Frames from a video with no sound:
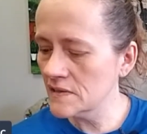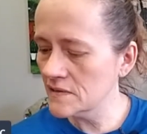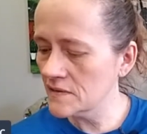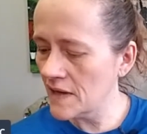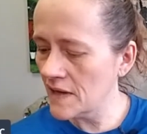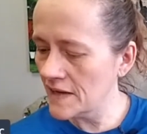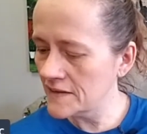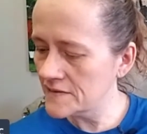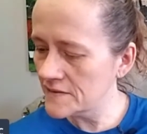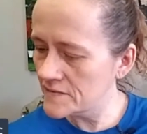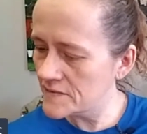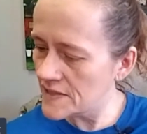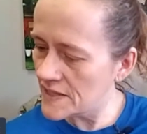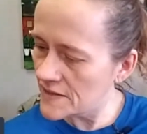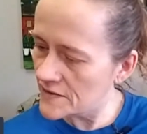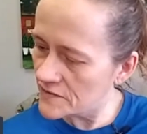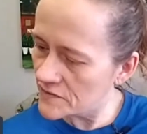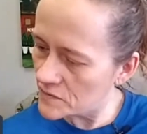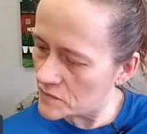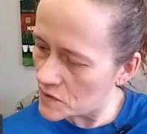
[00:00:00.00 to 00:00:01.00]
lots of
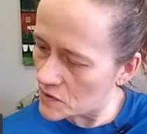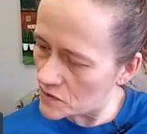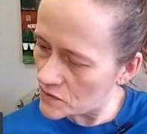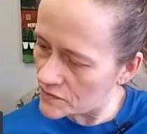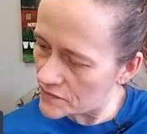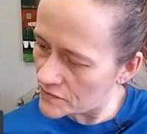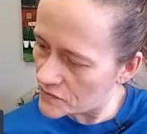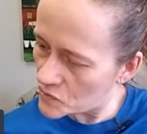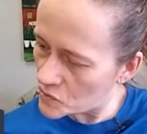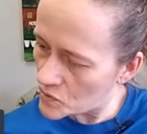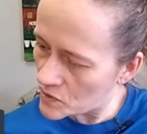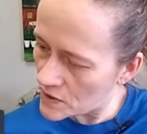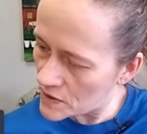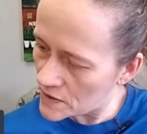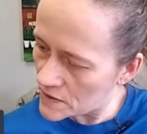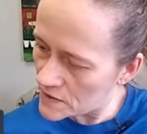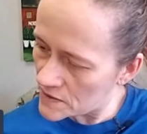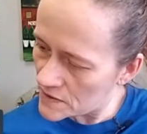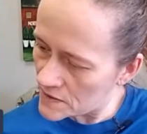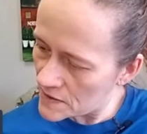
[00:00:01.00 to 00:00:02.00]
dates from
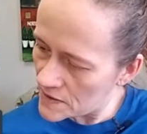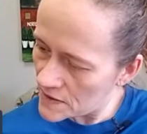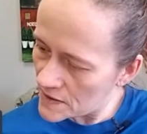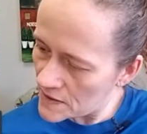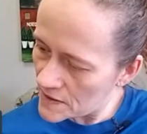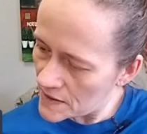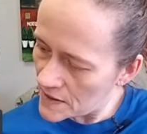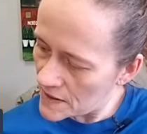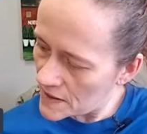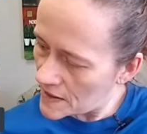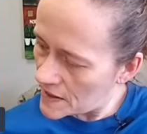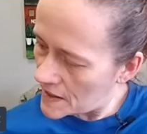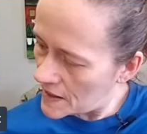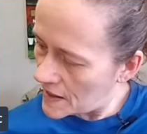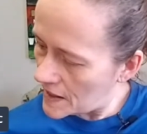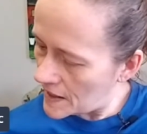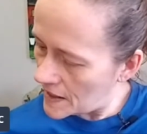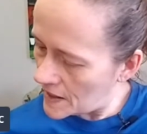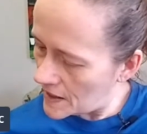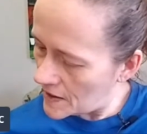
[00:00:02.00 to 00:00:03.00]
04.
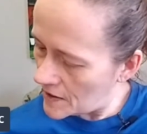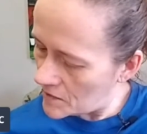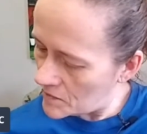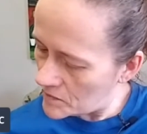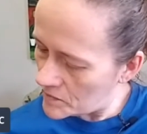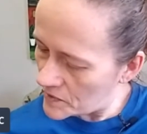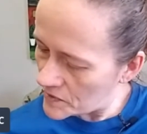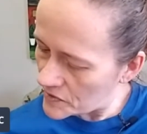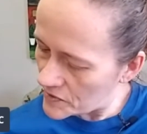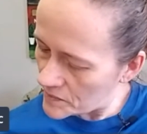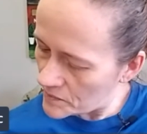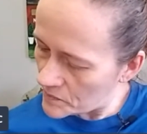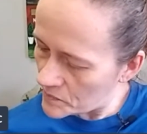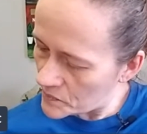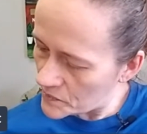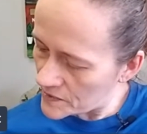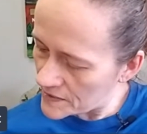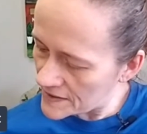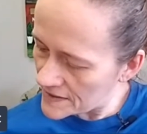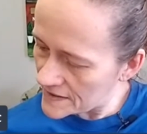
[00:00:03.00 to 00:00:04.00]
Um, but the
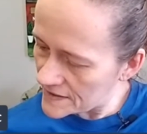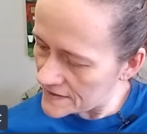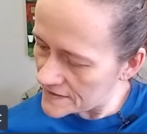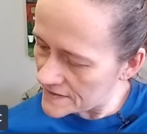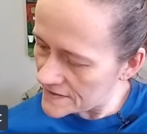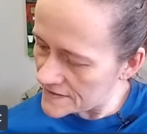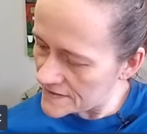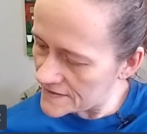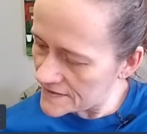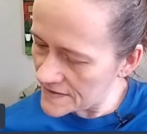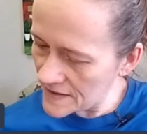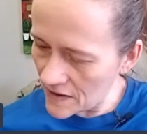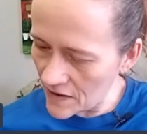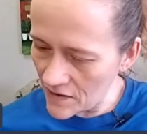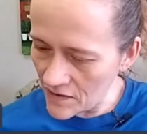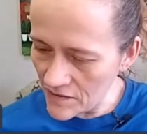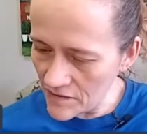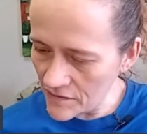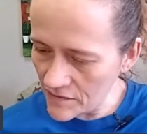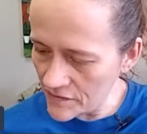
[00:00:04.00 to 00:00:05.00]
book
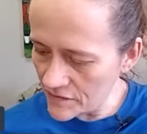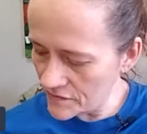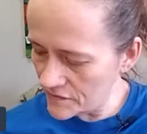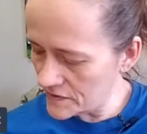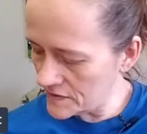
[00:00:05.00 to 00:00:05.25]
itself,